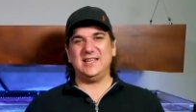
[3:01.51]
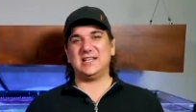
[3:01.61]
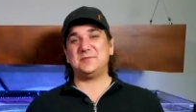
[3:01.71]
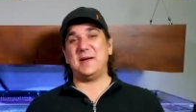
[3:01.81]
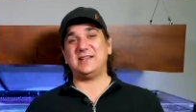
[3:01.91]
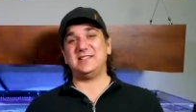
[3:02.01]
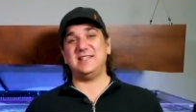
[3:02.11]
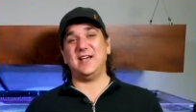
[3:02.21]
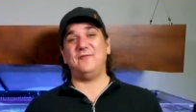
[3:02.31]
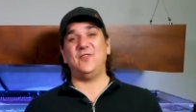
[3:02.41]
You can expect to
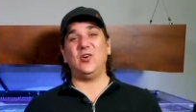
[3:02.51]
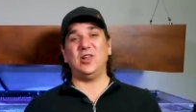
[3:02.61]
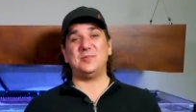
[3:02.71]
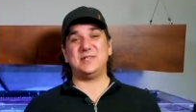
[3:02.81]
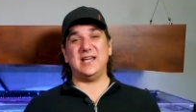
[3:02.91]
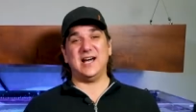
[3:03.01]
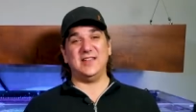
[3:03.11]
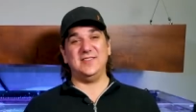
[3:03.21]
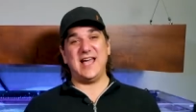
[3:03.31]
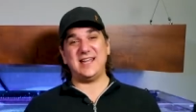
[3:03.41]
see a full update
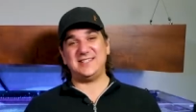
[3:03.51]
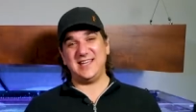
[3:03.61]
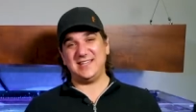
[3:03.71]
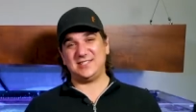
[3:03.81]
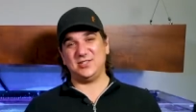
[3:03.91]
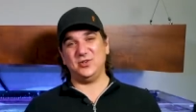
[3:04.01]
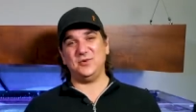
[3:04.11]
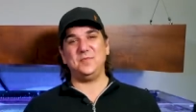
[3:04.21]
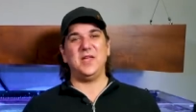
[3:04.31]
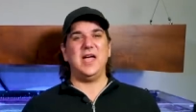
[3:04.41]
on that tank soon.